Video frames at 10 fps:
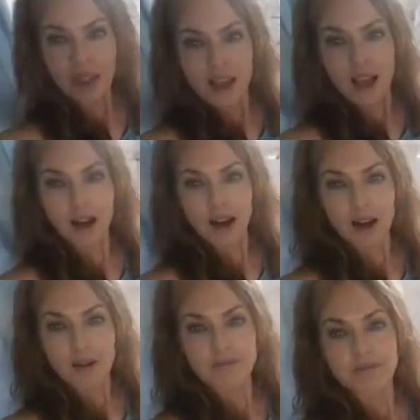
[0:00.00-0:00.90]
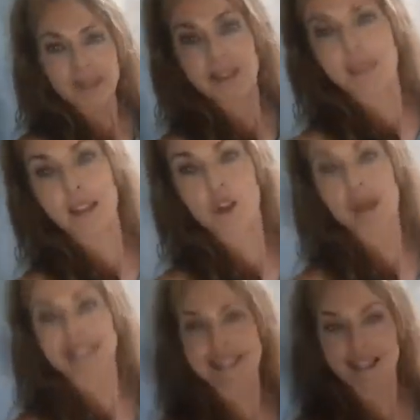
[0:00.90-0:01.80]
That's the crazy
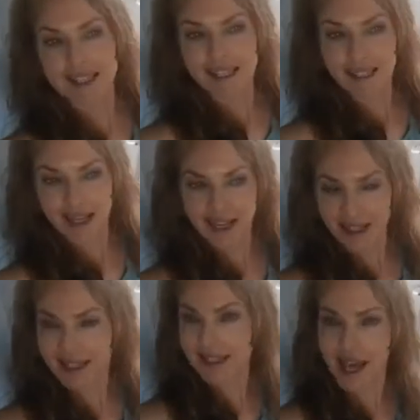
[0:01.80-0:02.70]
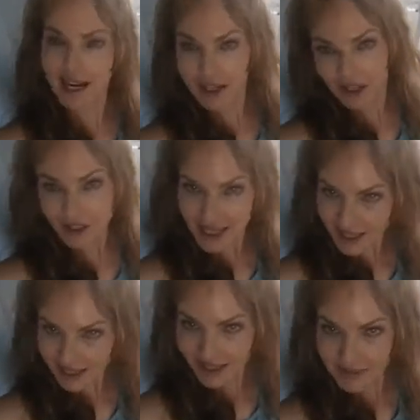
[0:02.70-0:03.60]
things that this kind of girl
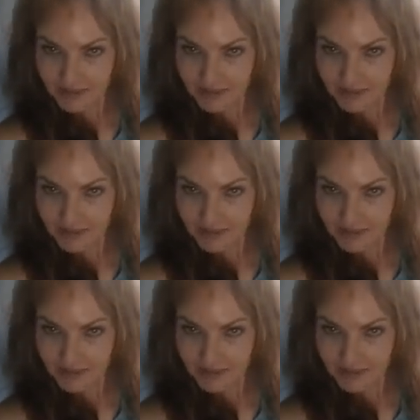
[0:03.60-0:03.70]
does.